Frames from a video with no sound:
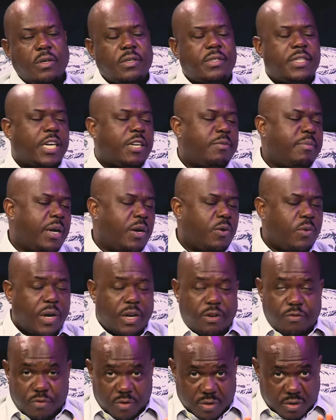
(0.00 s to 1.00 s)
Don't take my
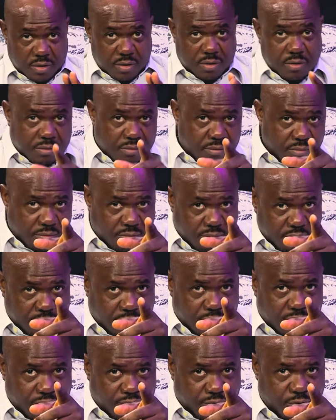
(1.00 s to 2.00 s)
word for it.
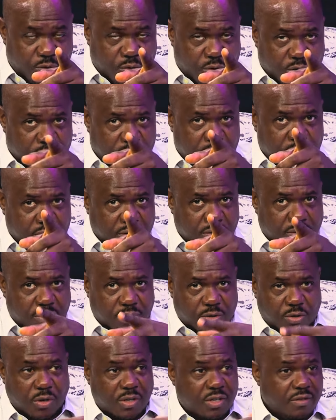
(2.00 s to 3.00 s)
Viewers,
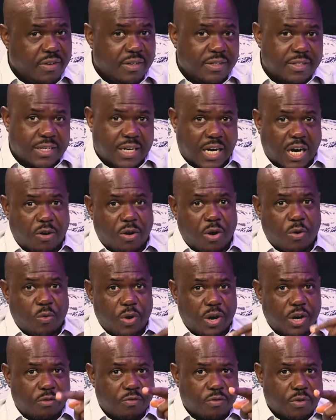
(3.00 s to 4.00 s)
don't even take our
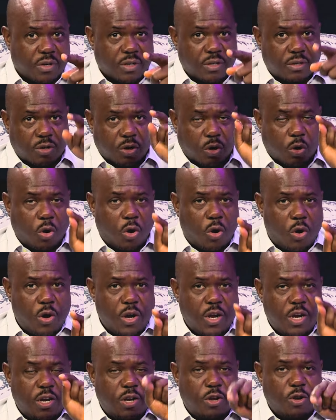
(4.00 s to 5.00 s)
word for it.
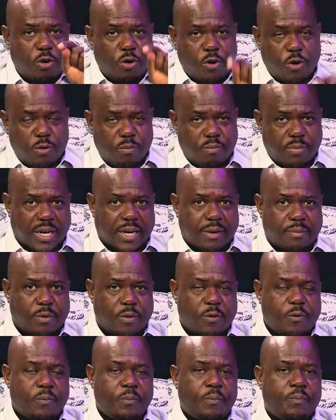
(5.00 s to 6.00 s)
Go in your own
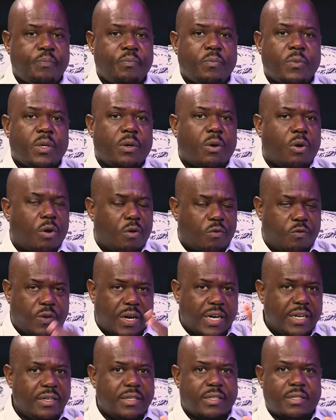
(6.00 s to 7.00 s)
Bible or
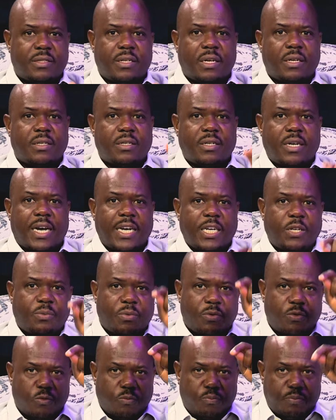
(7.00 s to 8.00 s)
find a study guide.
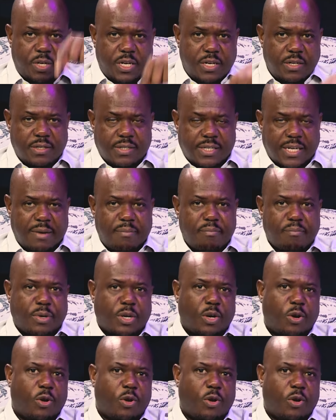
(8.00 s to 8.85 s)
We will pin some